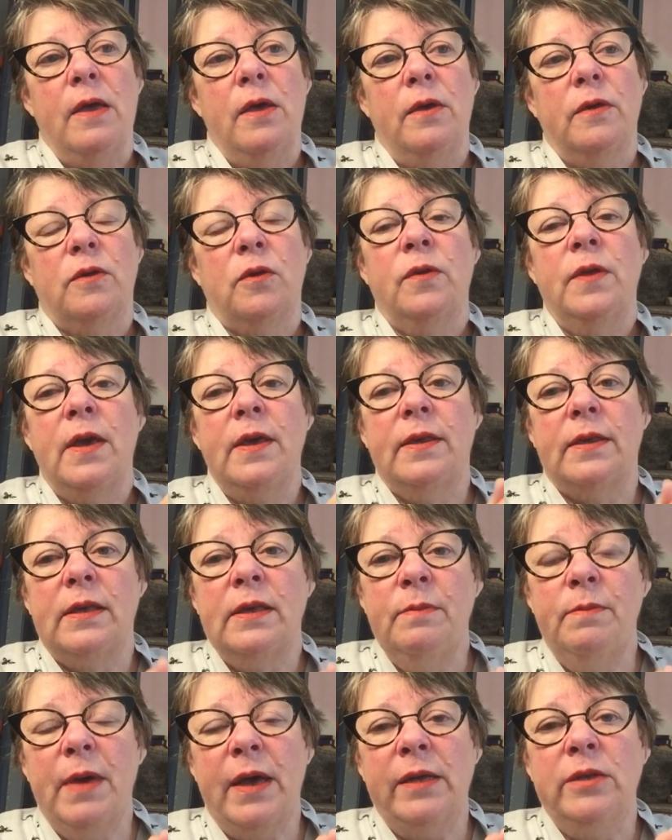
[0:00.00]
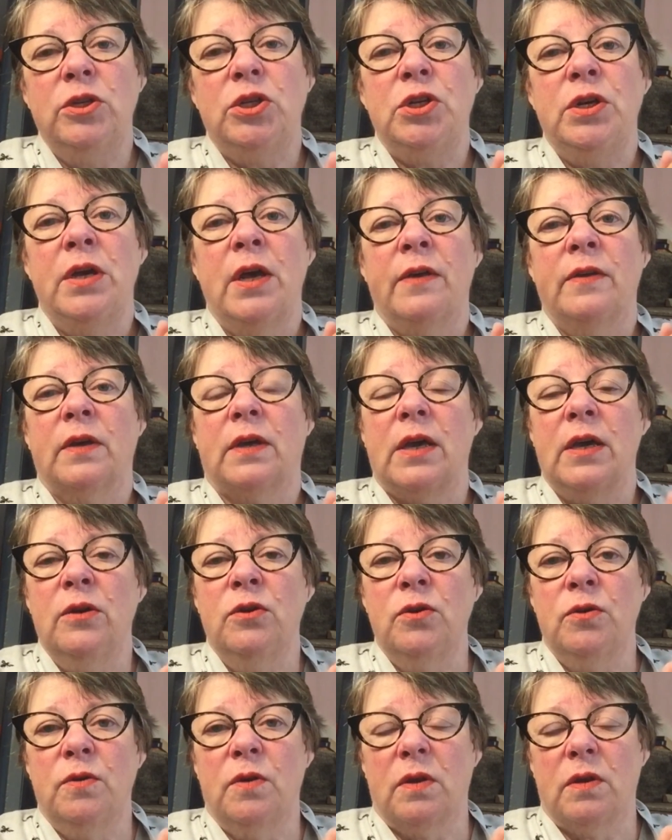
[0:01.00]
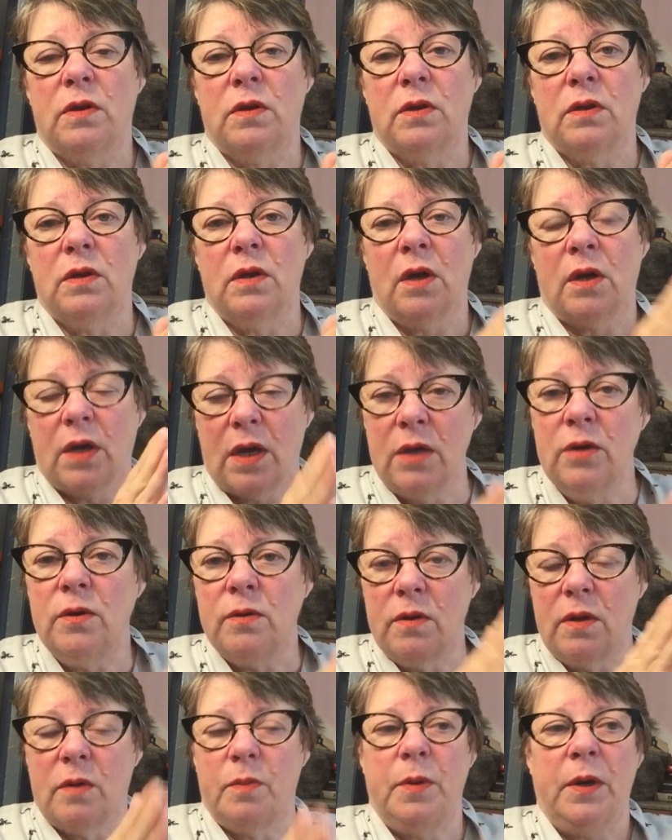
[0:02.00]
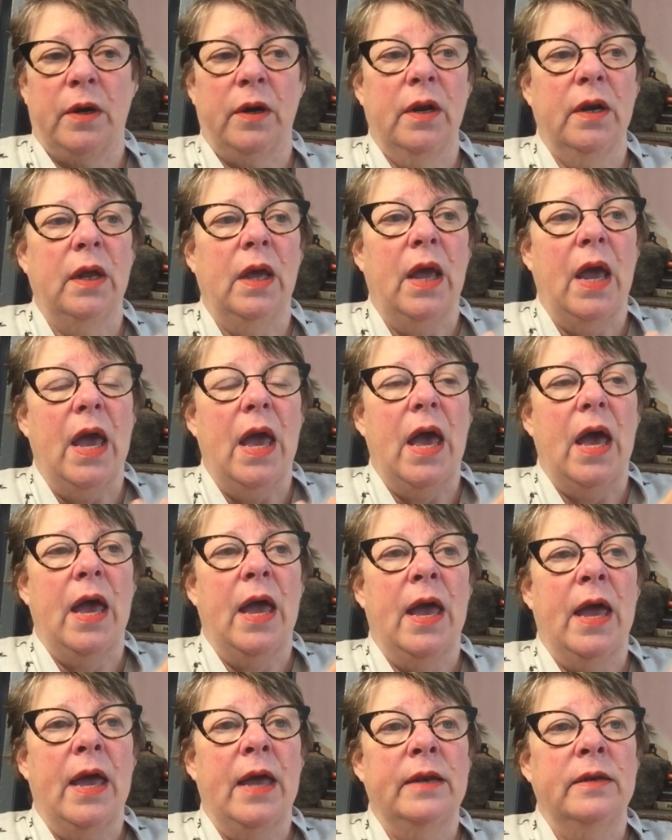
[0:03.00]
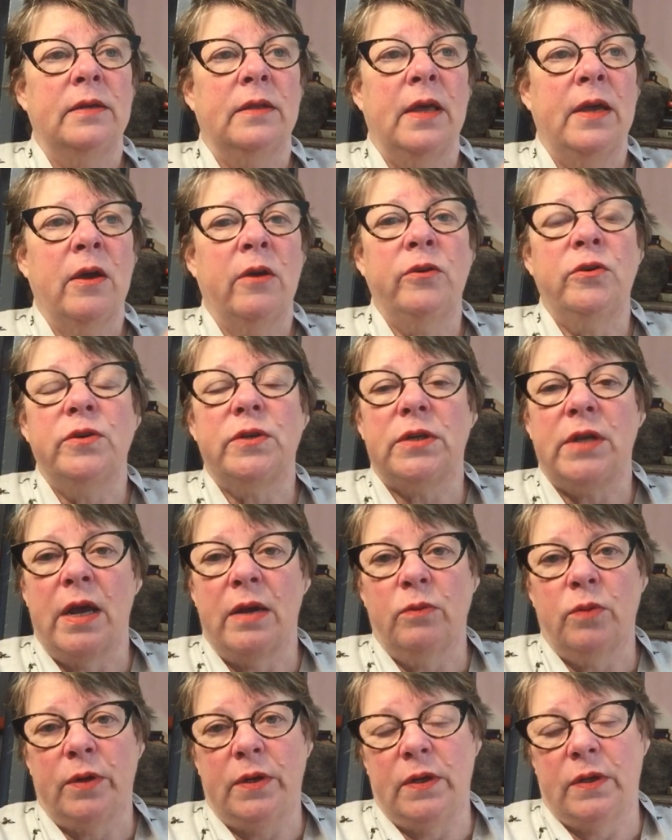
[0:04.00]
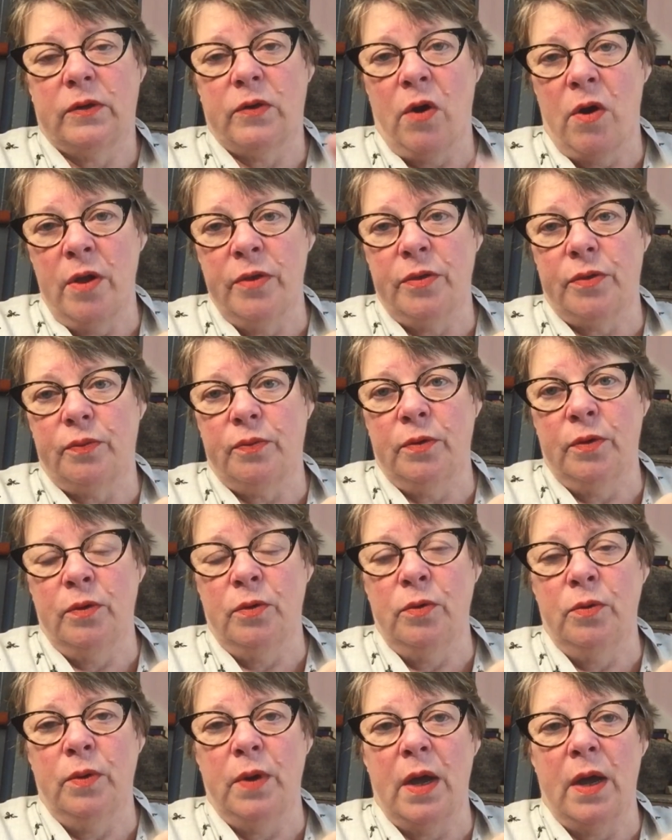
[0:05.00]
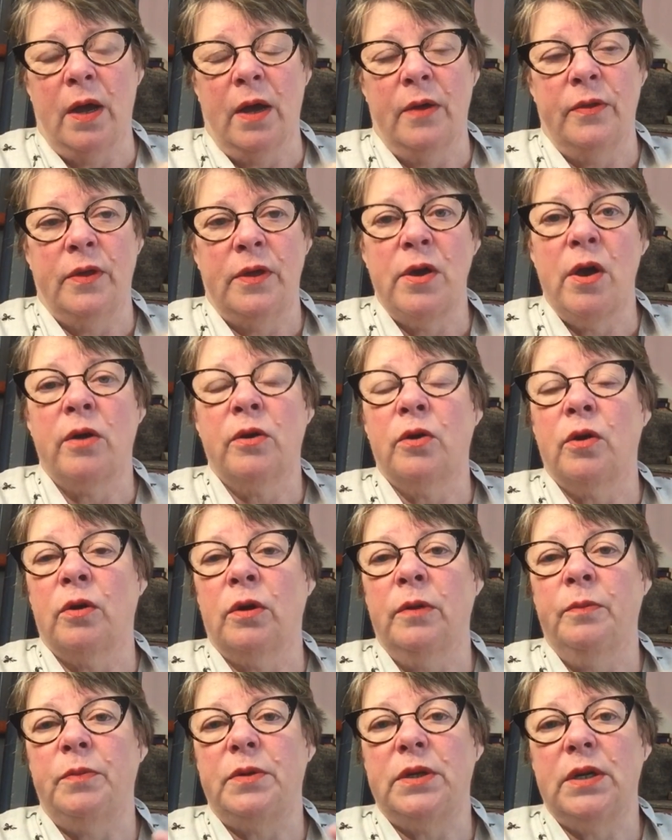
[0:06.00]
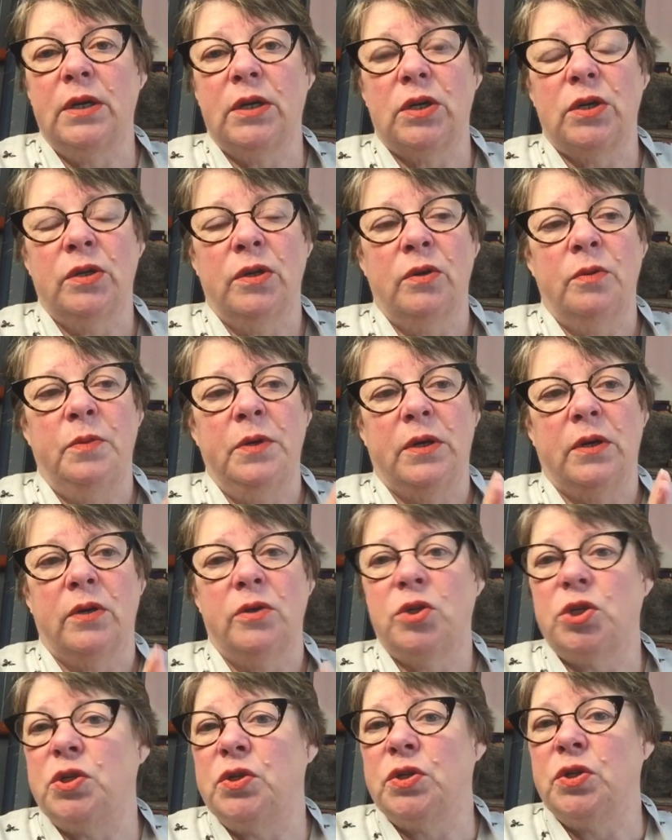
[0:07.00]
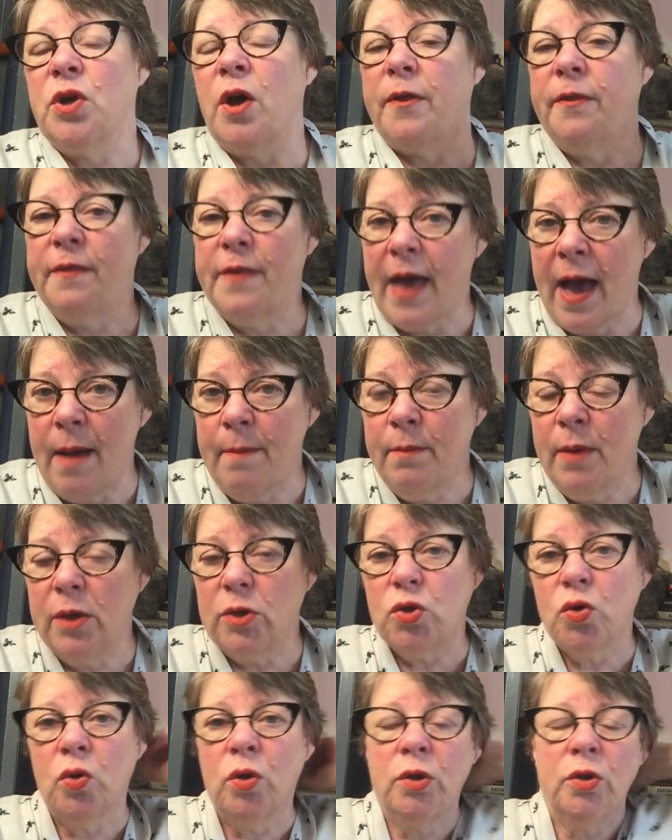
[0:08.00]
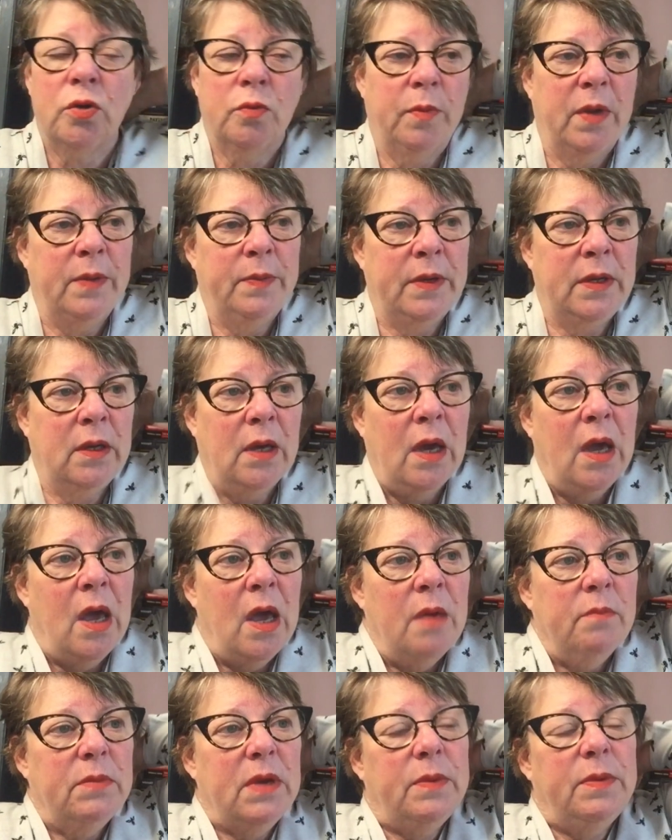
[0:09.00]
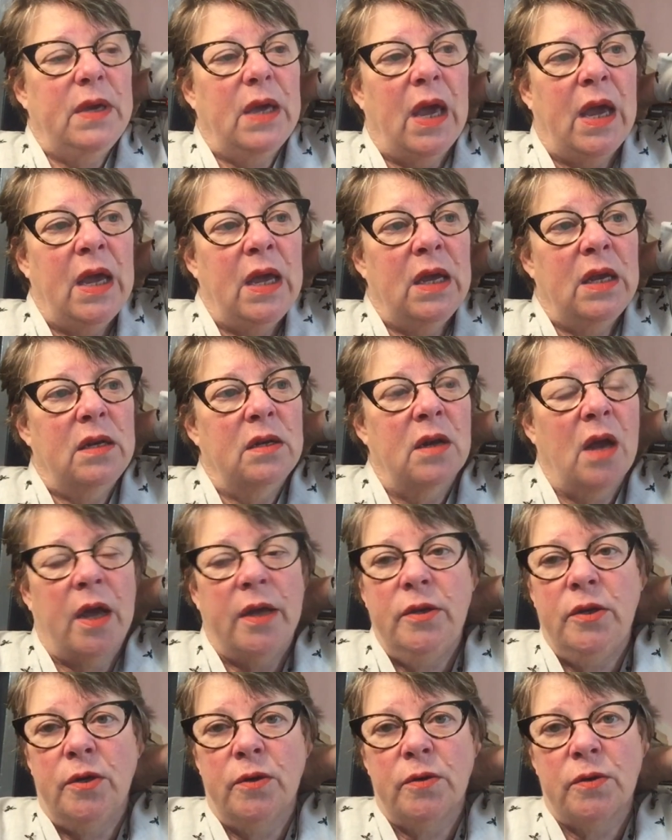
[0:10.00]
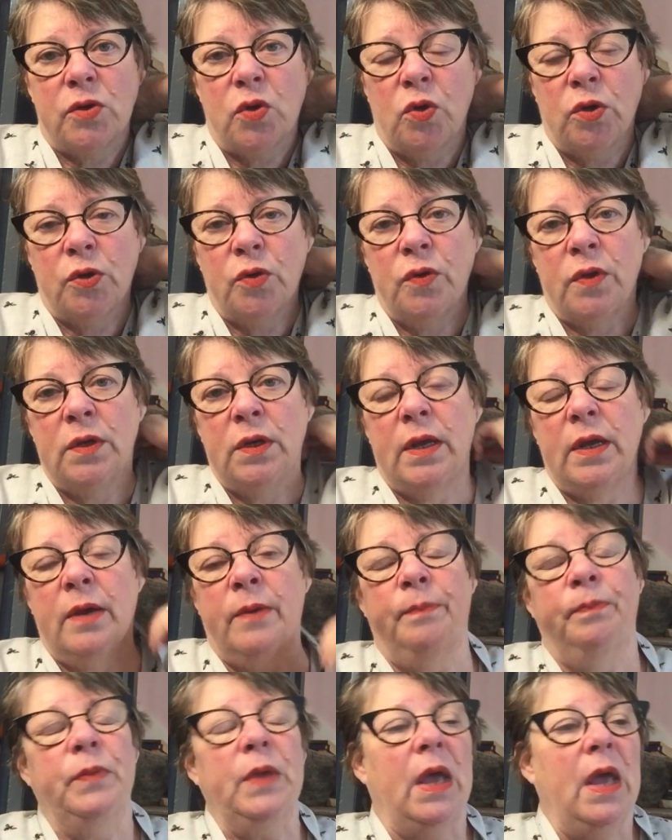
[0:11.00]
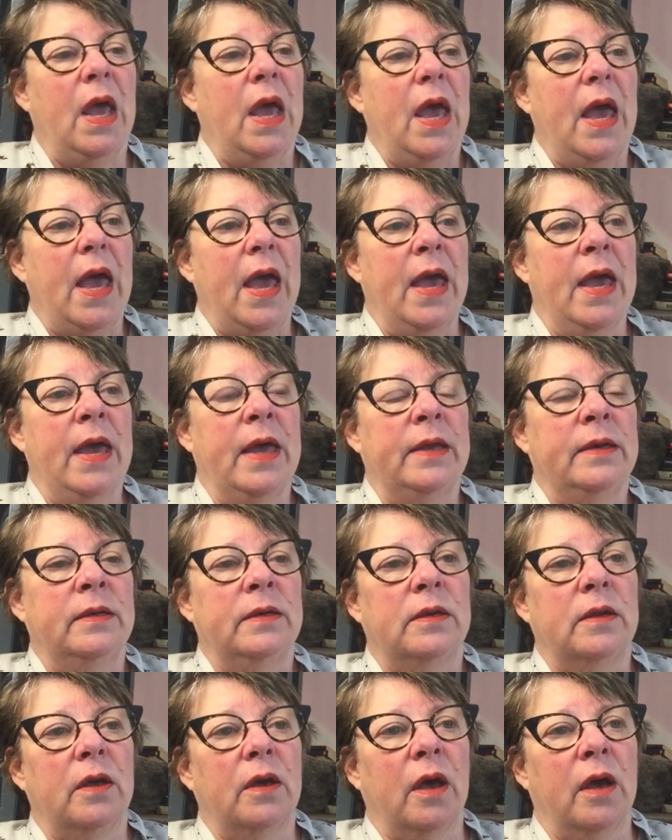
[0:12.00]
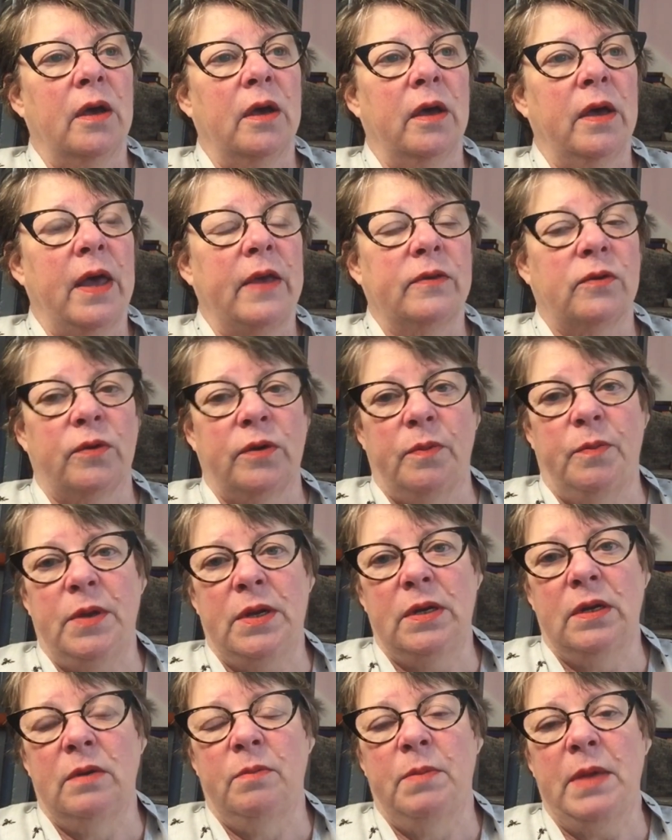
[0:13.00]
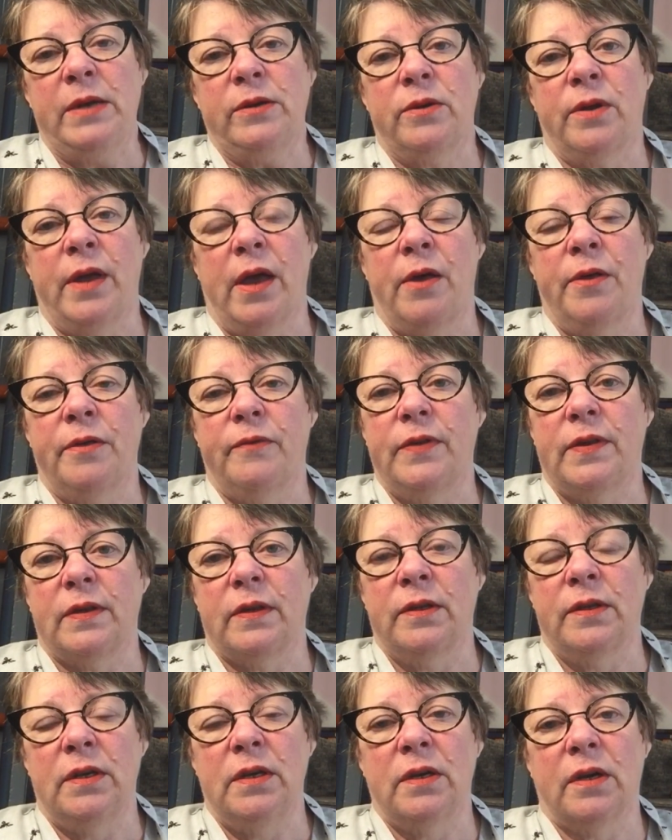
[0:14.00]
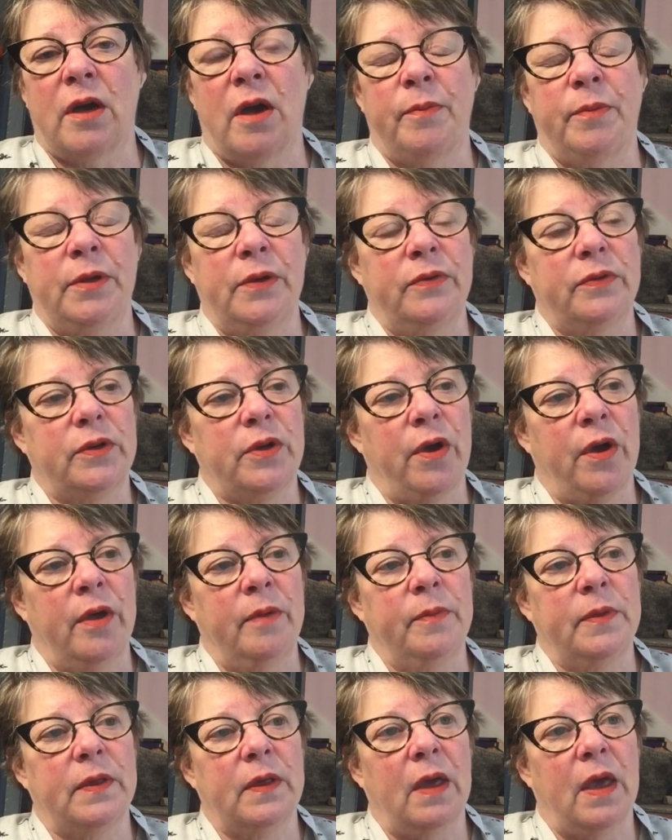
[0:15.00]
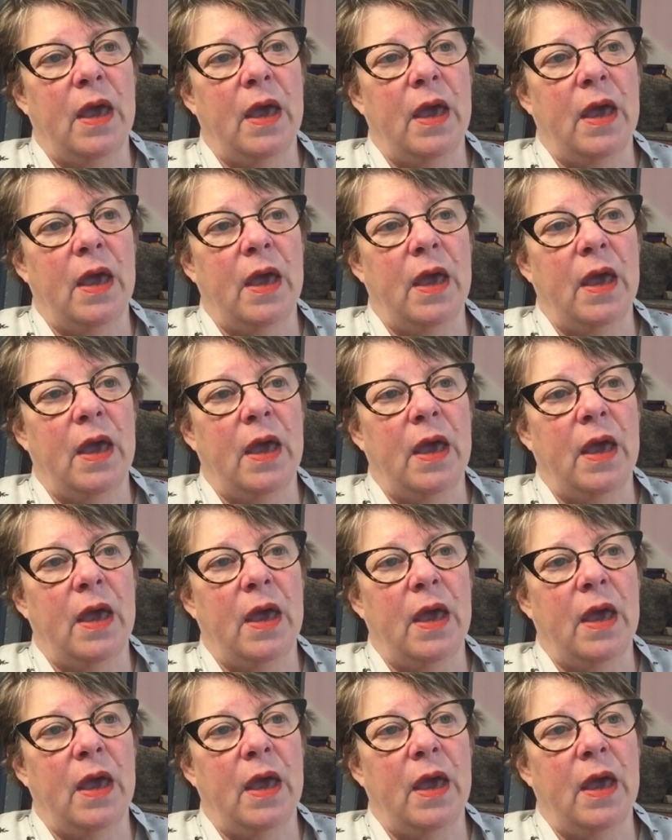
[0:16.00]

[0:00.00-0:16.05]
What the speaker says: So they see Benji as a kindred spirit, and they understand what he's gone through, the young girl in particular, because she's not that much older, maybe 8-9 years older than him, and has already been in a mental health facility a couple of times,